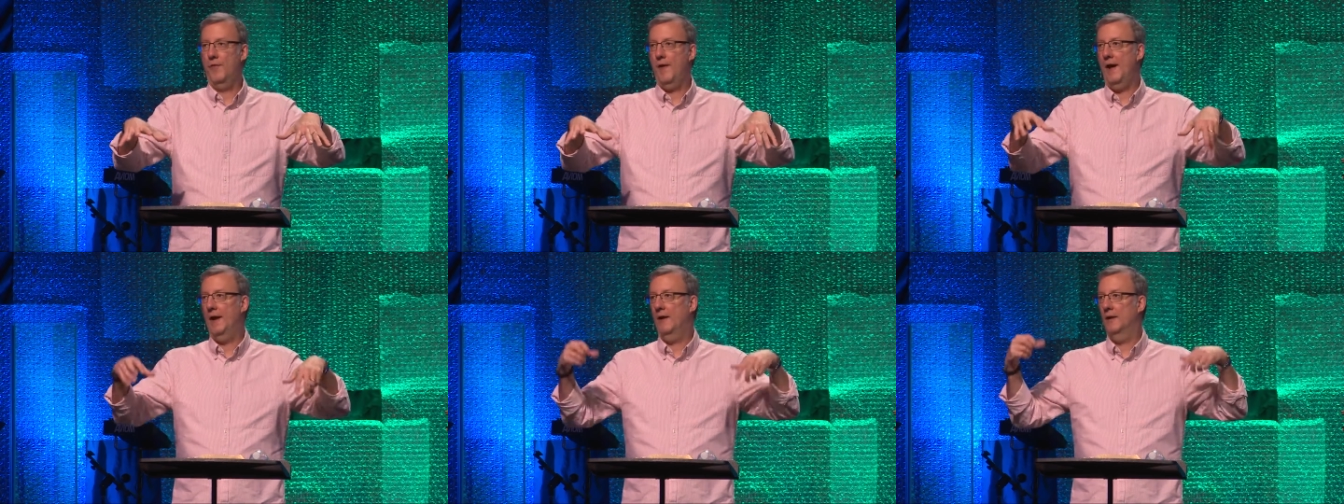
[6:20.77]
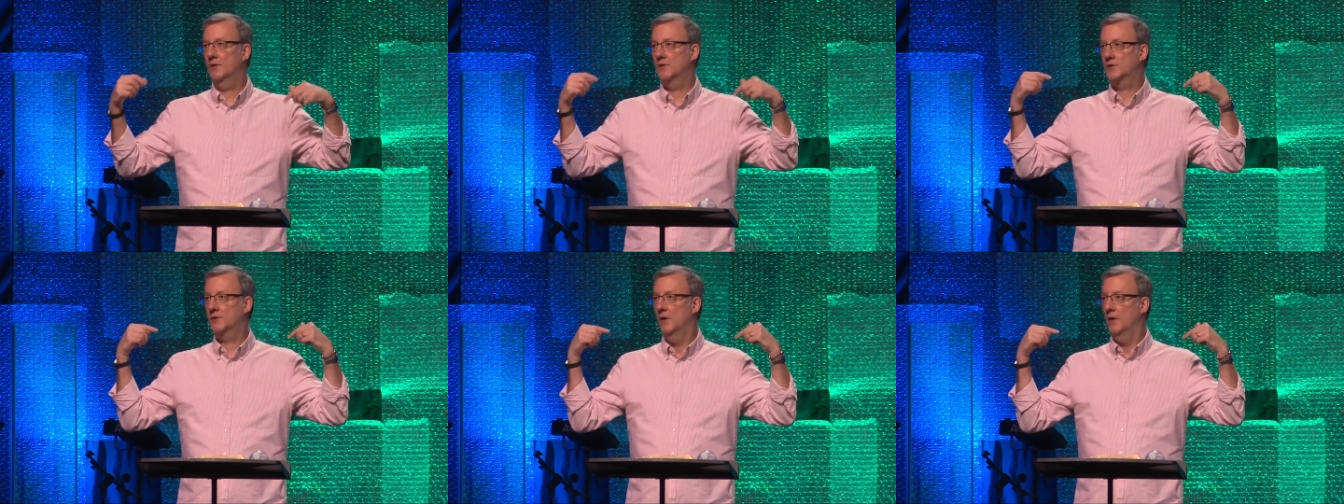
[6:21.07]
That
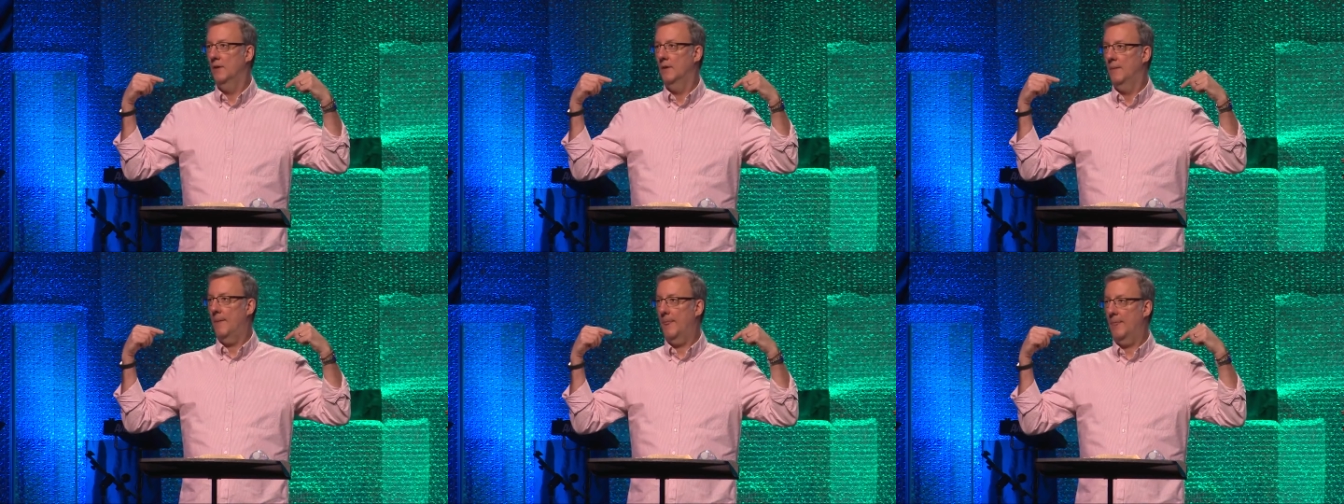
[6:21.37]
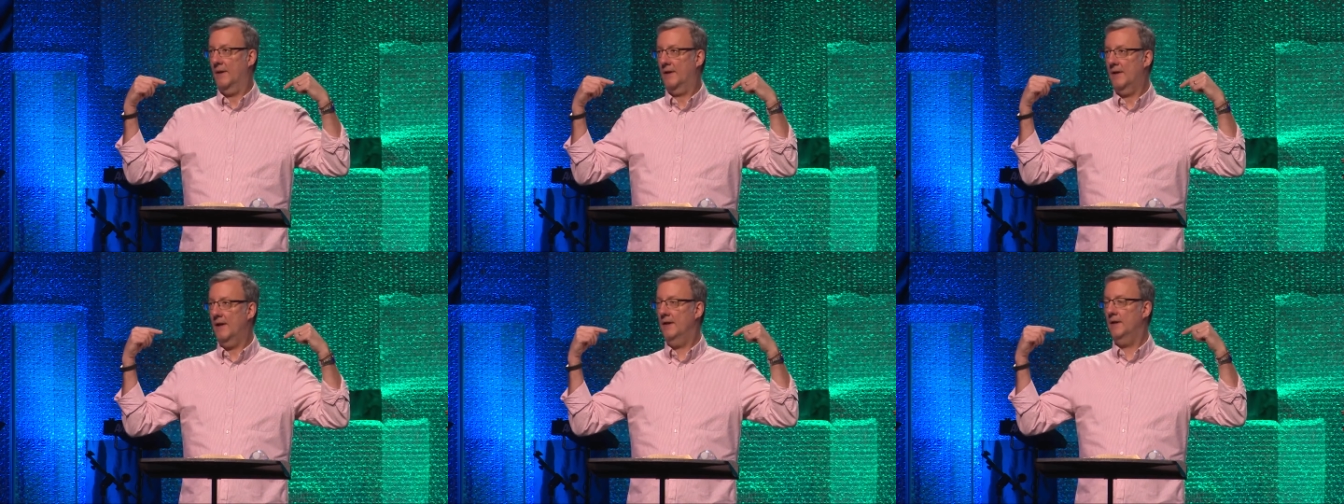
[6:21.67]
is,
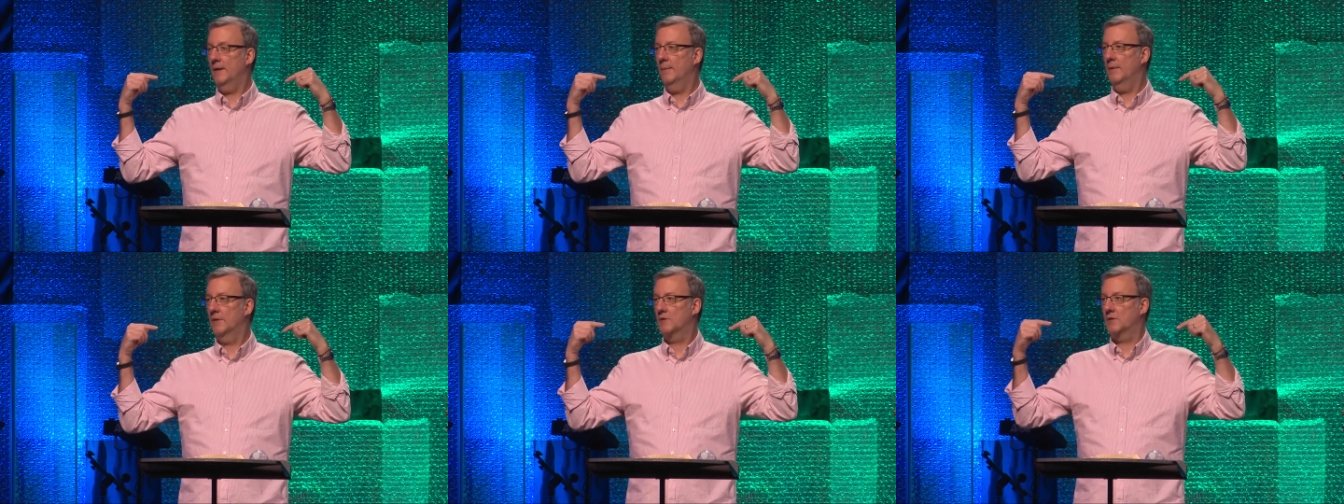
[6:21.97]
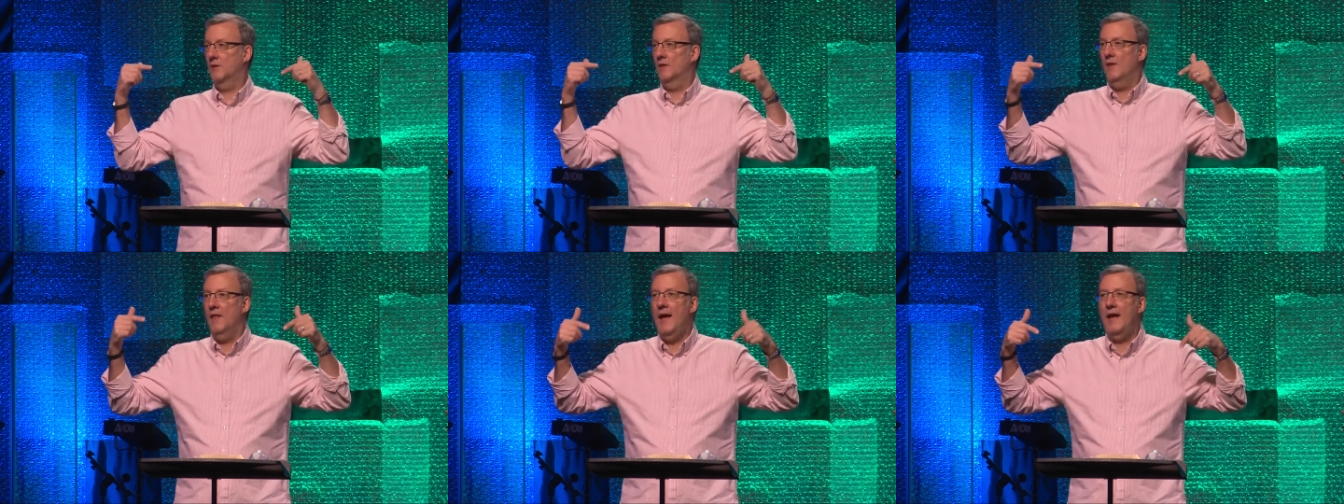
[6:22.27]
the kingdom is
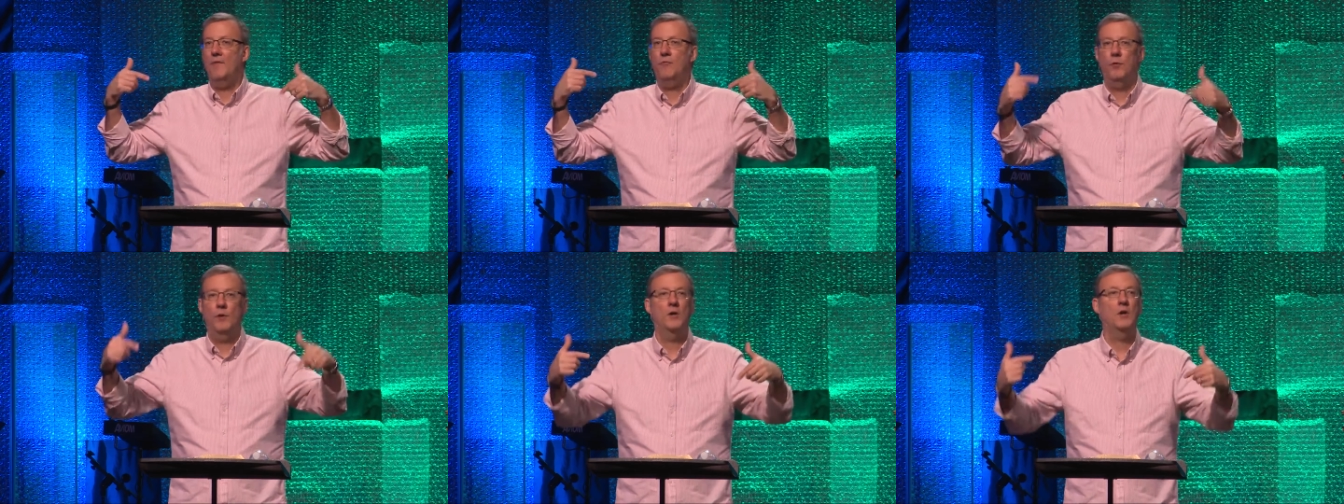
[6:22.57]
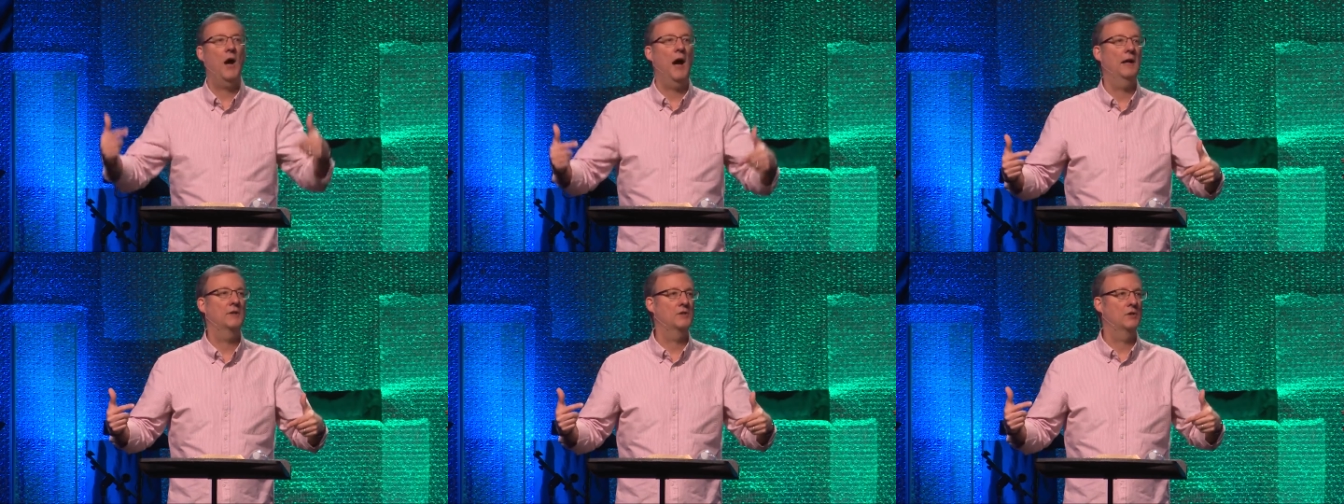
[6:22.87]
life when
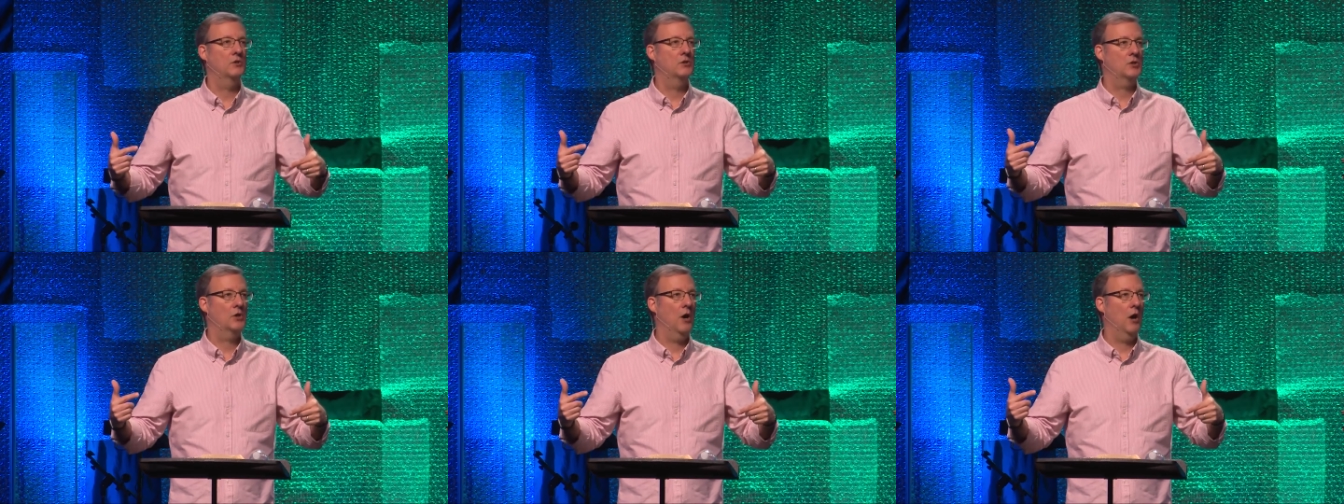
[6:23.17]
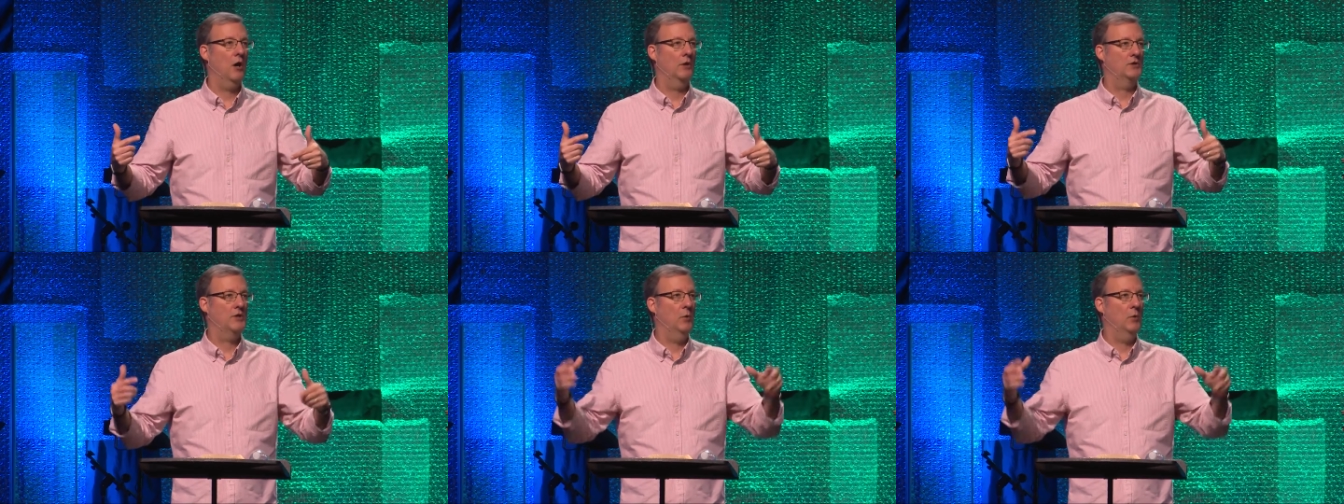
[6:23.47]
God's in charge.